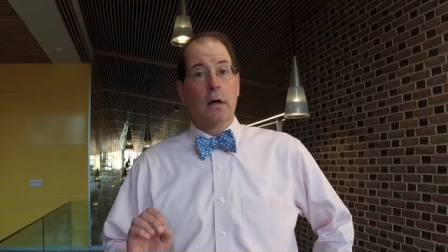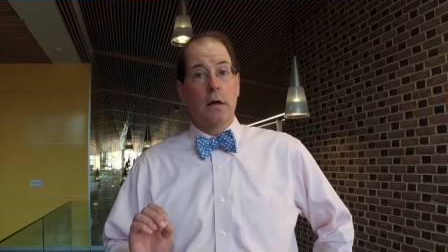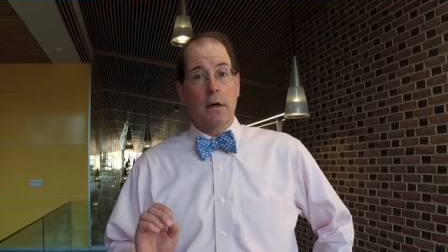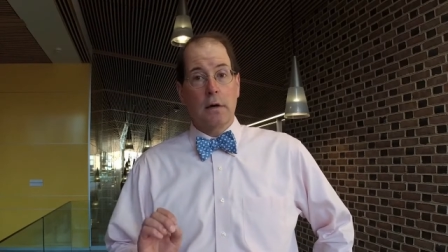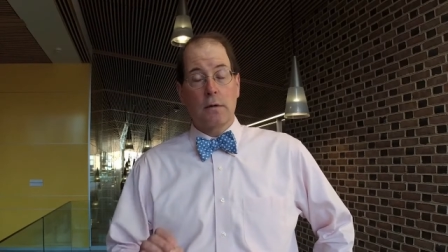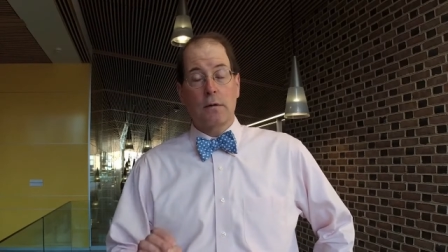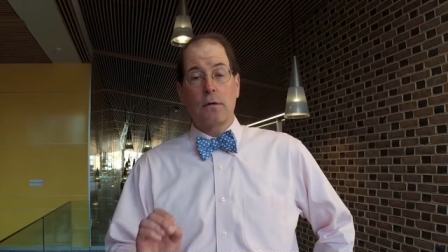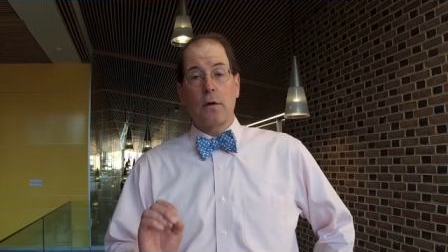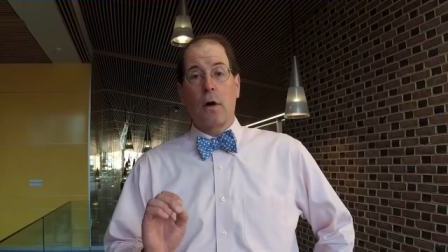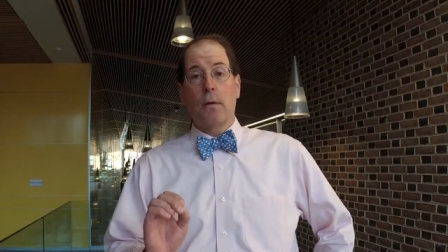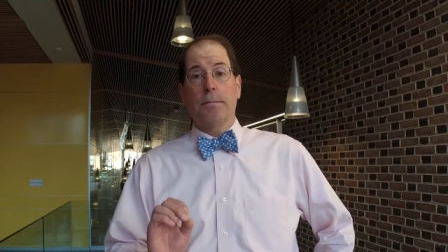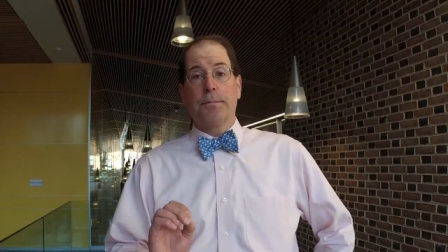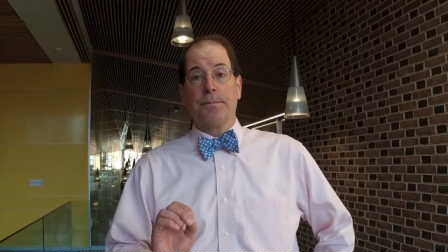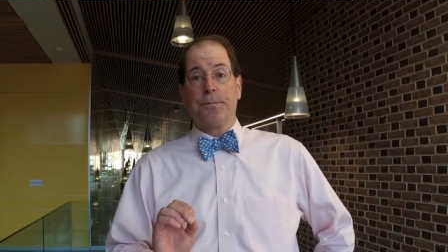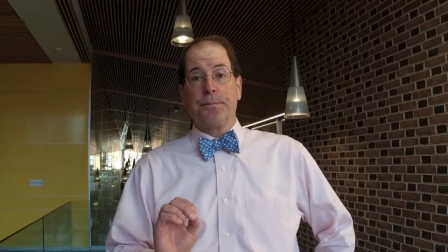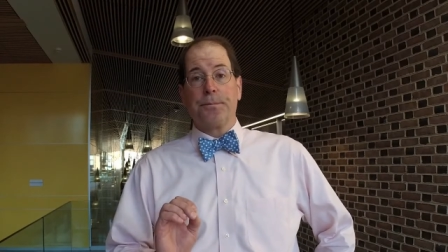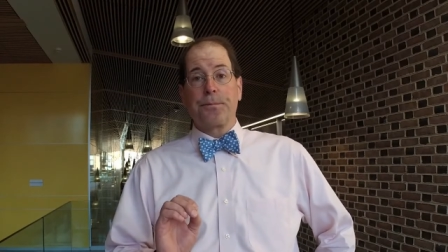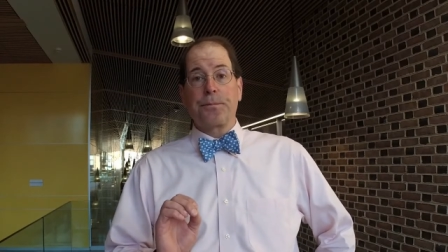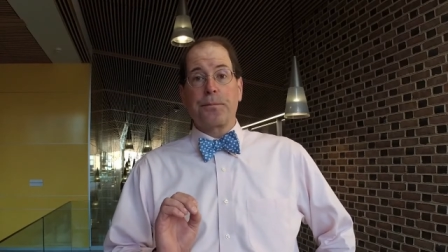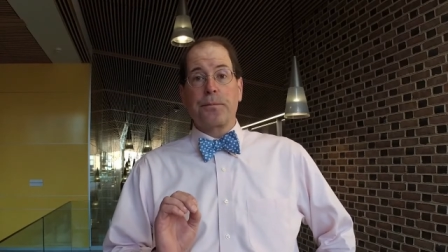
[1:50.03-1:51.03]
And so,
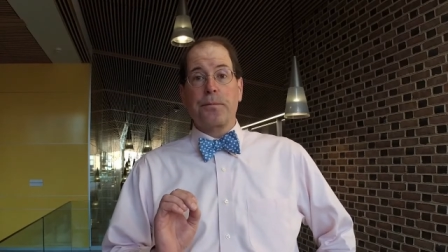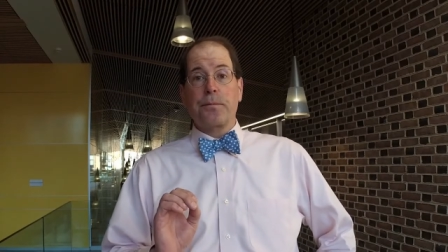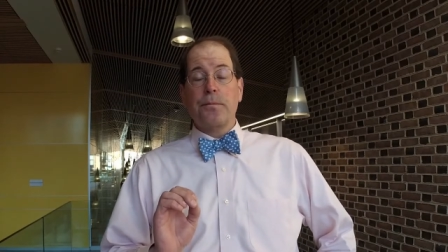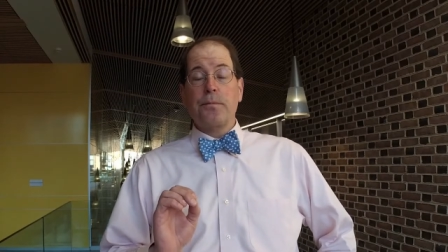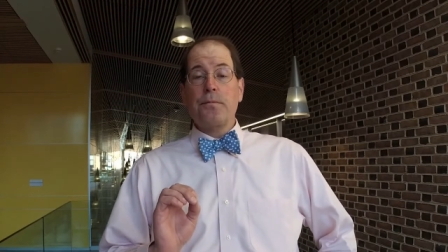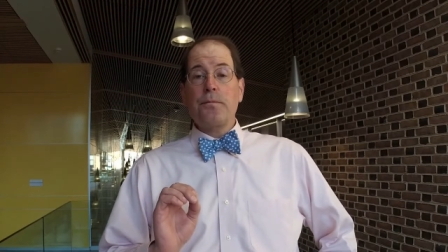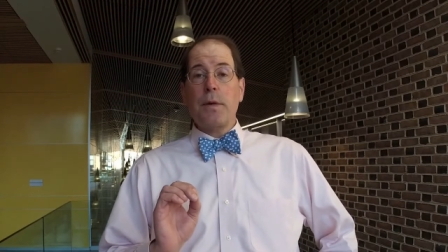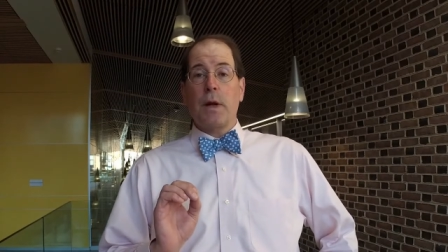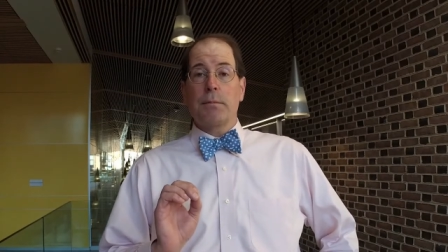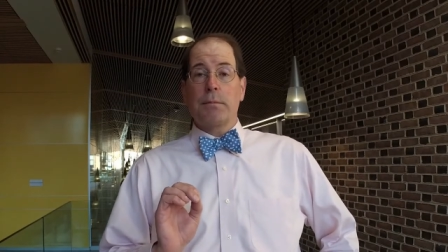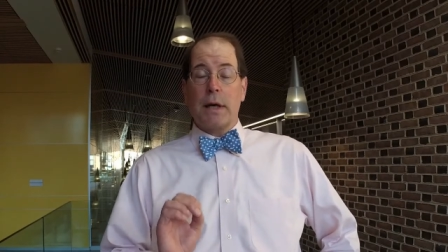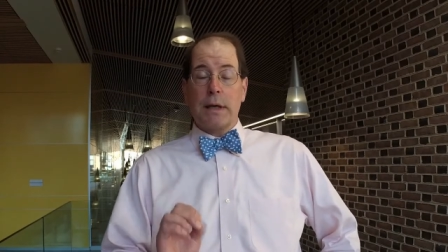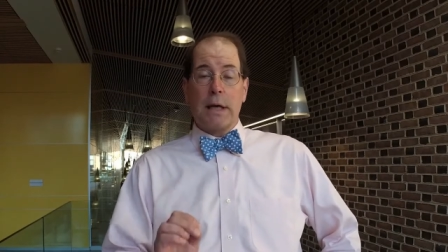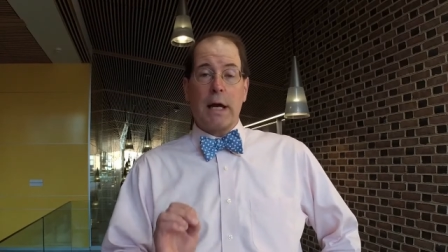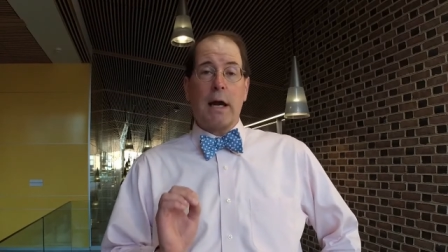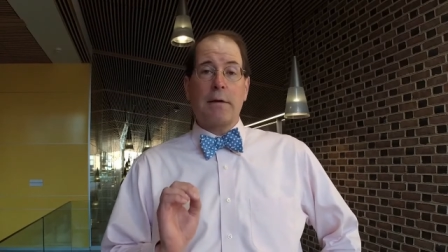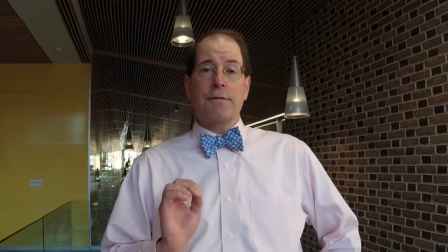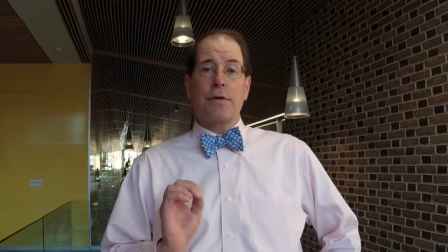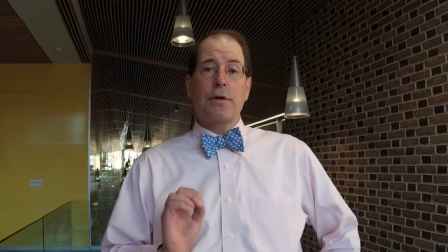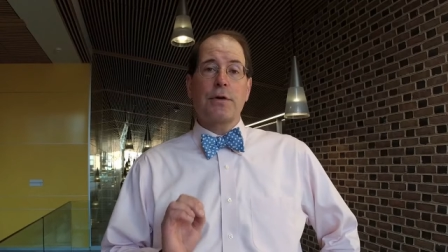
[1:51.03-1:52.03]
by
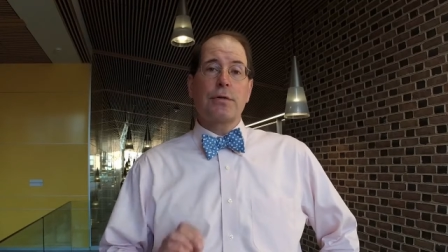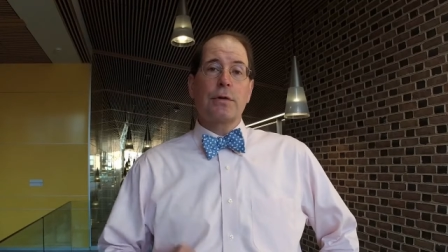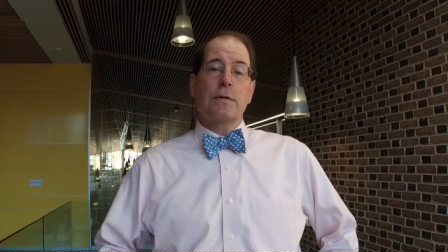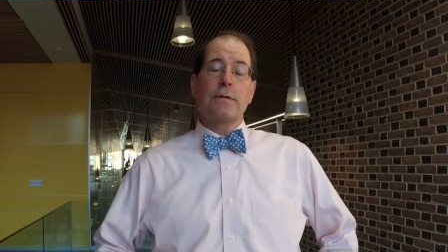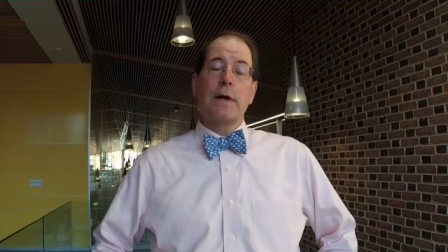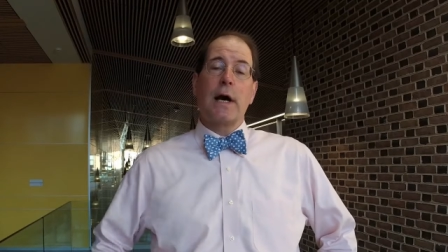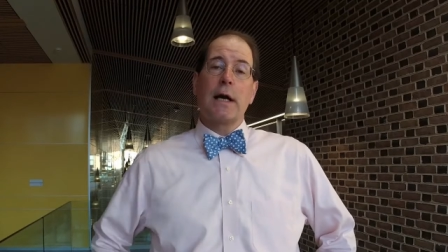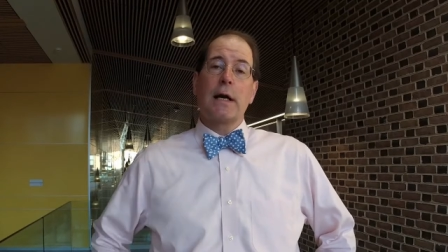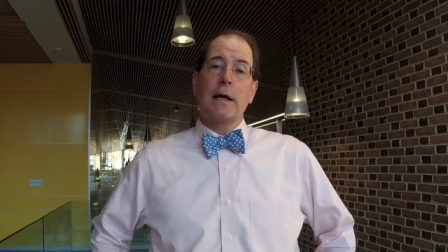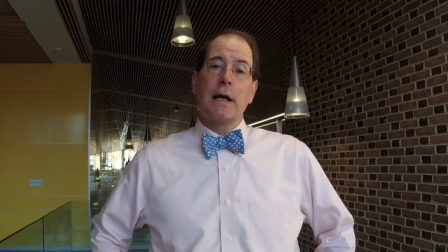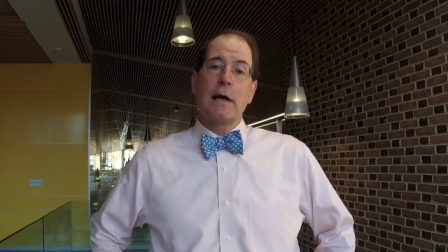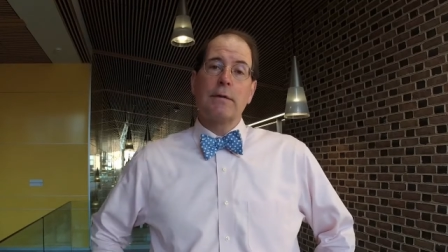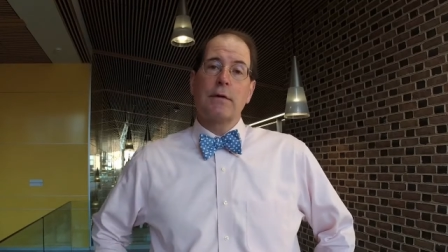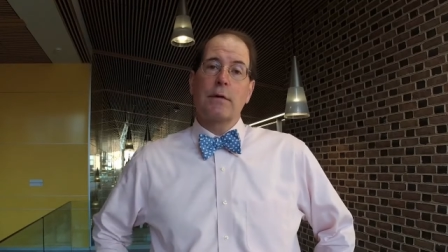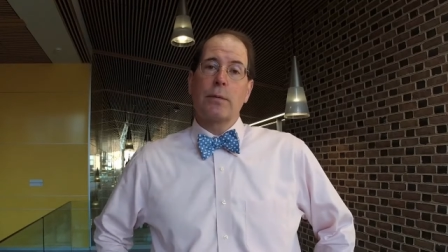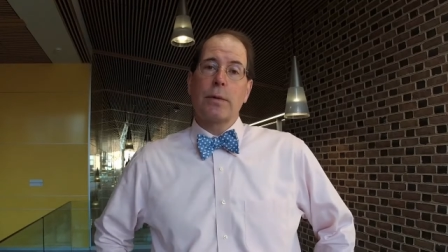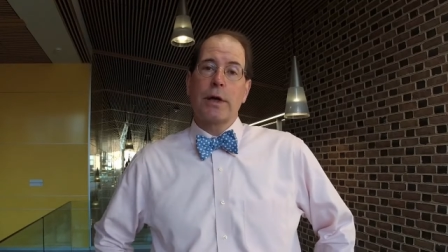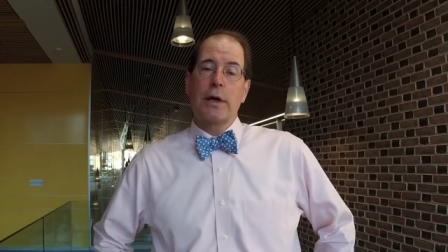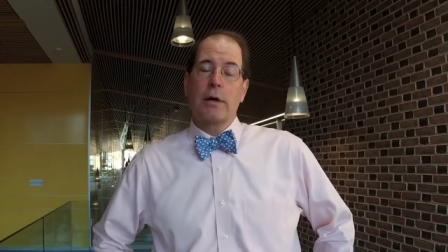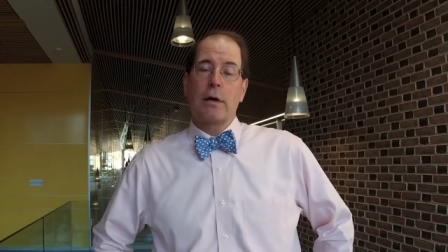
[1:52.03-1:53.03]
the afternoon of
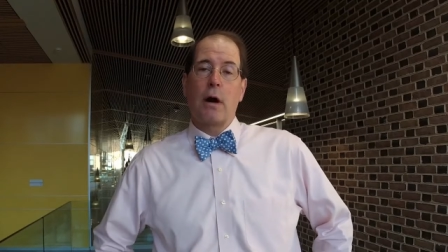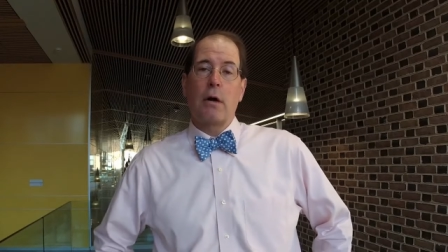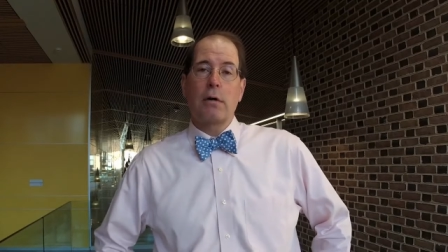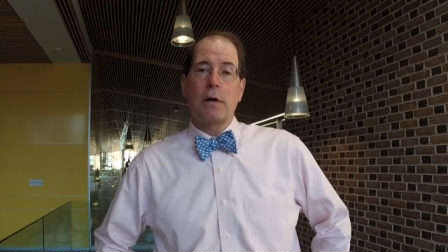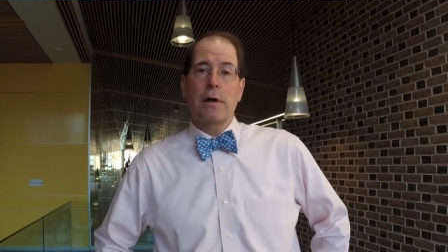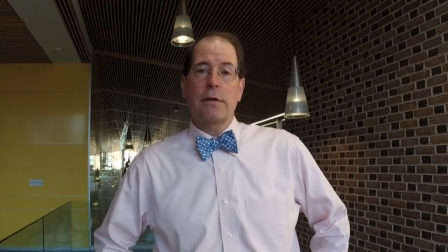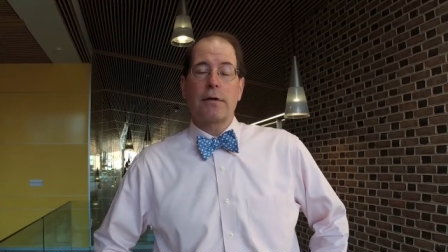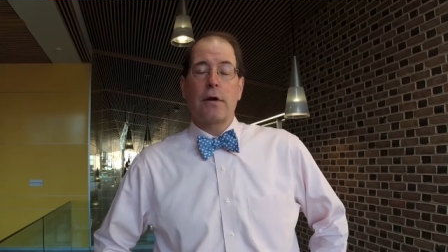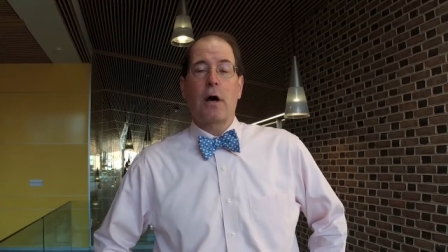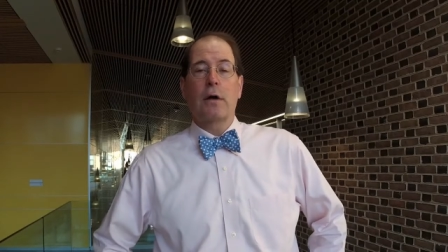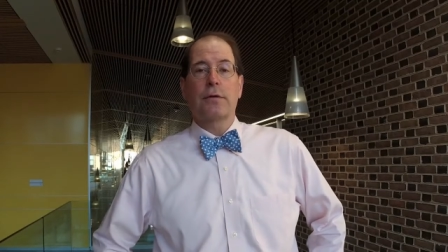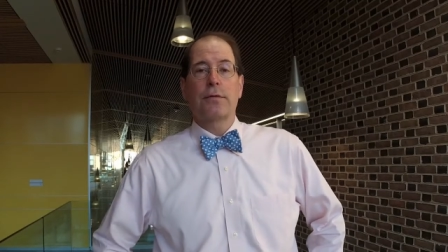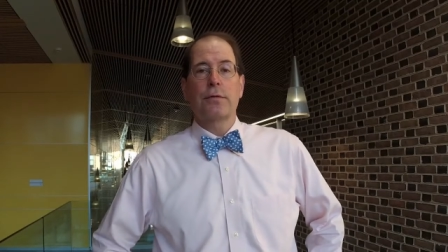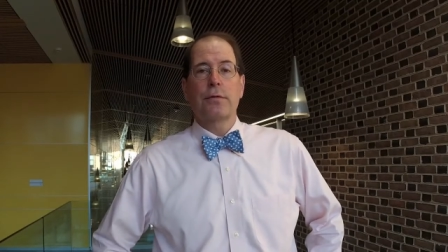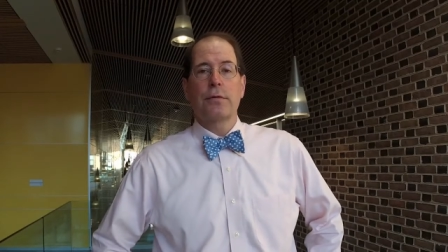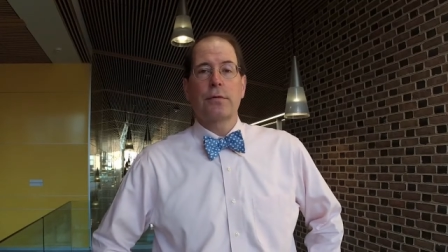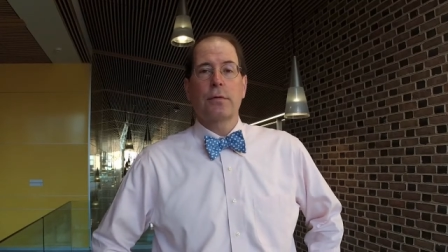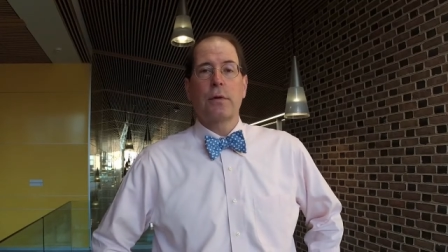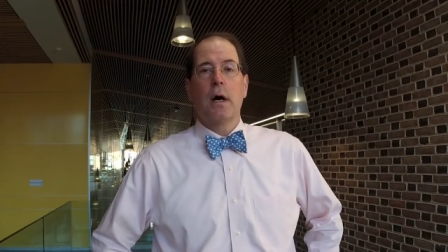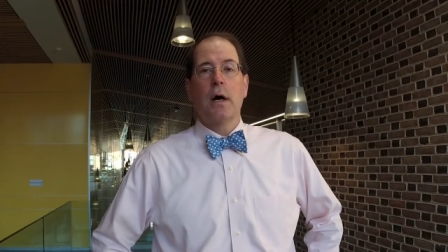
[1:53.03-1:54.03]
9-11, we had already thought
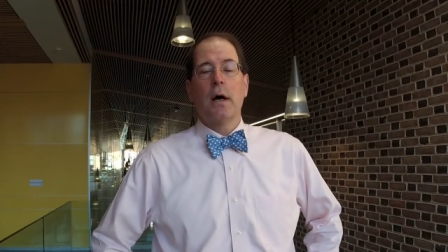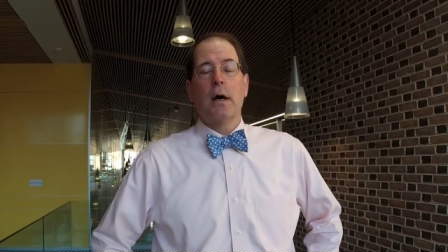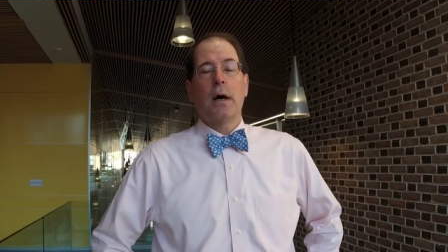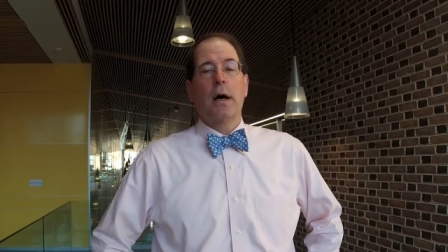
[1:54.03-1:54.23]
through